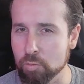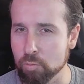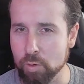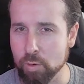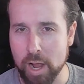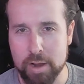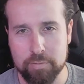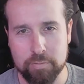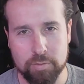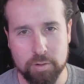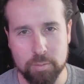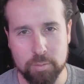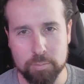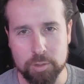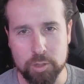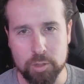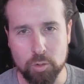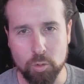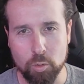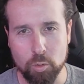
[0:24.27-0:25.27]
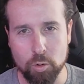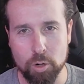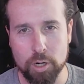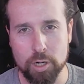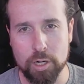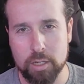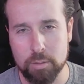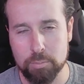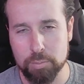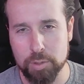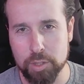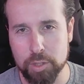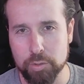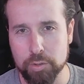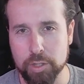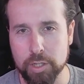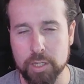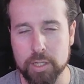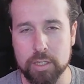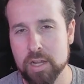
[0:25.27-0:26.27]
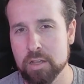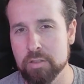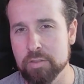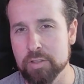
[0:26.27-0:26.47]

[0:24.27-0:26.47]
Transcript: right from your computer.